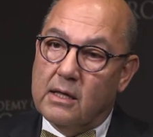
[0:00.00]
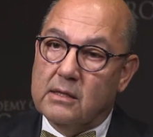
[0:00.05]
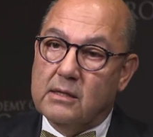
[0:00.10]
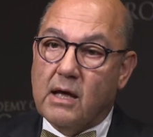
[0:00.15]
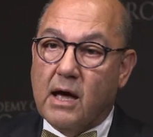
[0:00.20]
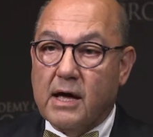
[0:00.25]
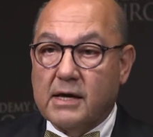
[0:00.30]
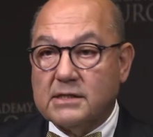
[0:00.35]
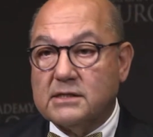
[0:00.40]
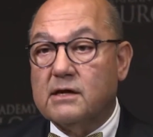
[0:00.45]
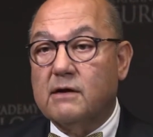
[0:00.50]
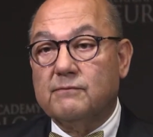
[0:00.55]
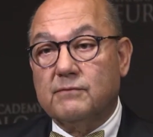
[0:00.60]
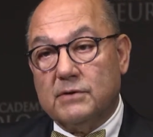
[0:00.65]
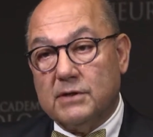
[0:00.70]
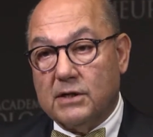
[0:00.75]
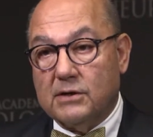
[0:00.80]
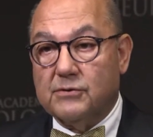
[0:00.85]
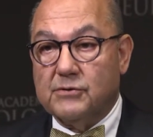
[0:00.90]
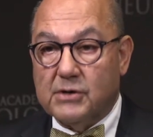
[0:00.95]

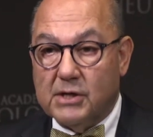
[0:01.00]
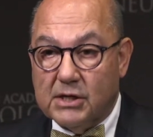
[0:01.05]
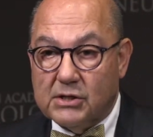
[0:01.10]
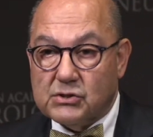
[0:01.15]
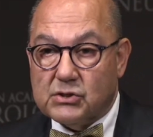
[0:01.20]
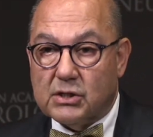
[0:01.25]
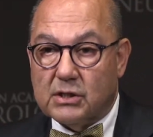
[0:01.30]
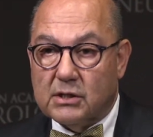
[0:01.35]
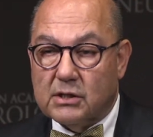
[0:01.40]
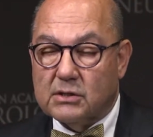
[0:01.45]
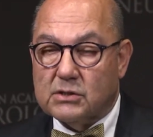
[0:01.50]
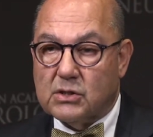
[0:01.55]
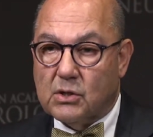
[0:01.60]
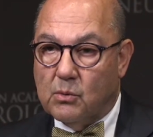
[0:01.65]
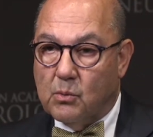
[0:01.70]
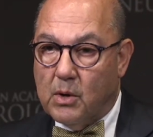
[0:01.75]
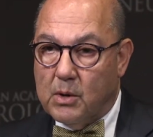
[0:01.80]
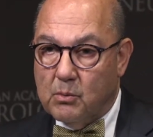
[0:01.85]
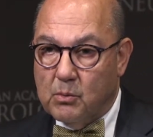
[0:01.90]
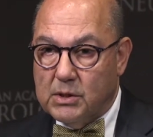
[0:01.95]
diencephalic region.
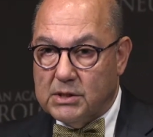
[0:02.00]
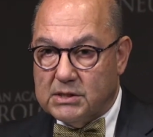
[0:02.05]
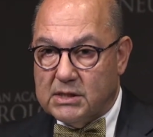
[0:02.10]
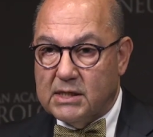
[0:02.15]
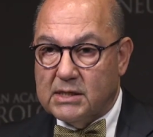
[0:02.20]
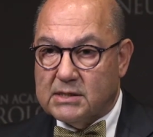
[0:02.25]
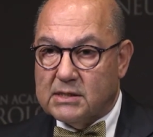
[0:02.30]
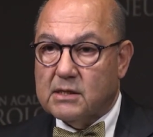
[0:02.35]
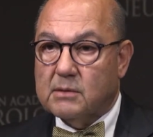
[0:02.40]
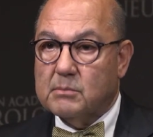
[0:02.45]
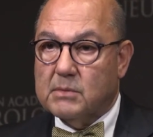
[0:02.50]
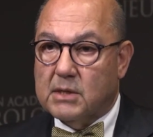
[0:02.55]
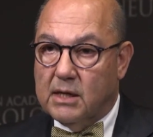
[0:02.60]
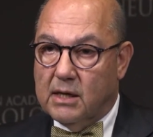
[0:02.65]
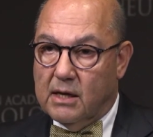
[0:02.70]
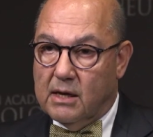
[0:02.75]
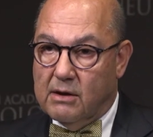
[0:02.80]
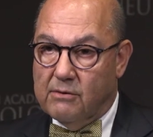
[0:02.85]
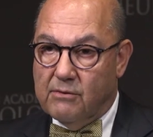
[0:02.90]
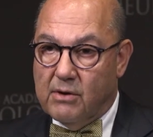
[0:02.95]
So when we see
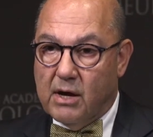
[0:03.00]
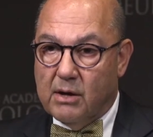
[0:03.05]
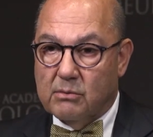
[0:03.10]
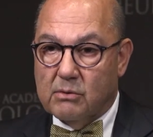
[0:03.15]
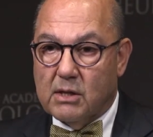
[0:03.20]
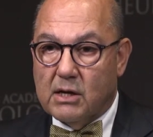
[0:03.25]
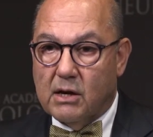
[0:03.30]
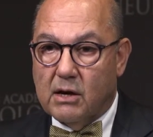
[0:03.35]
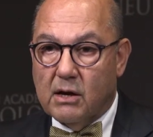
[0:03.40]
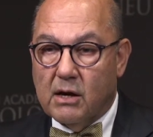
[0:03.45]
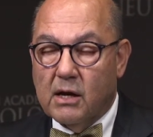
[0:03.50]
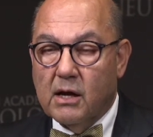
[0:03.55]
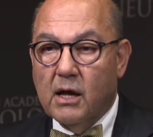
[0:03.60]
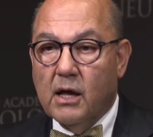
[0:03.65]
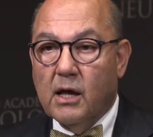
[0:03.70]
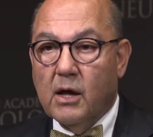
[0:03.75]
something around there,